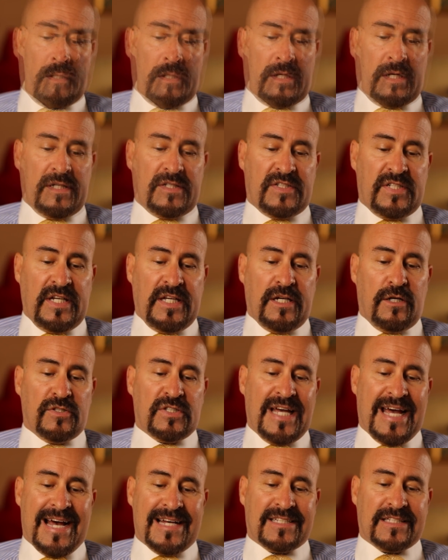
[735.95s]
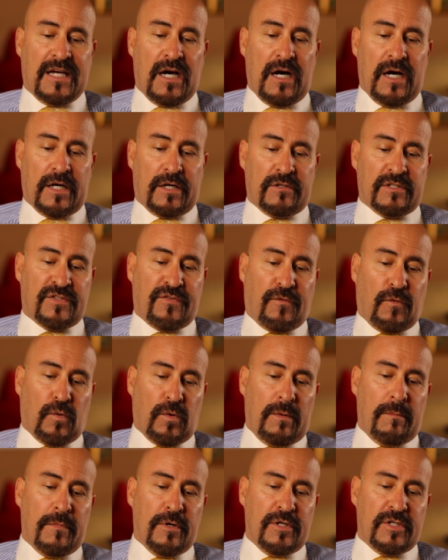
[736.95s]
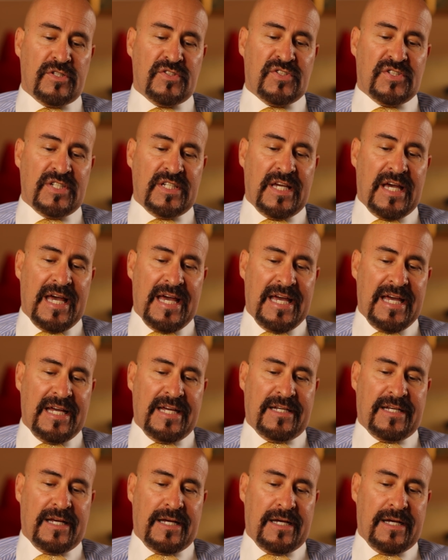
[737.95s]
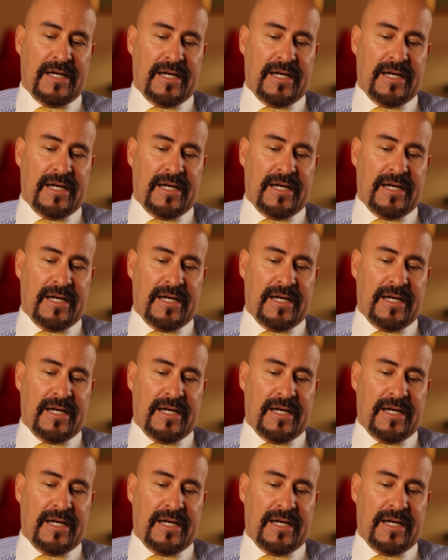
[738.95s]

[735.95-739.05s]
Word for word: Casinos ask Congress for emergency aid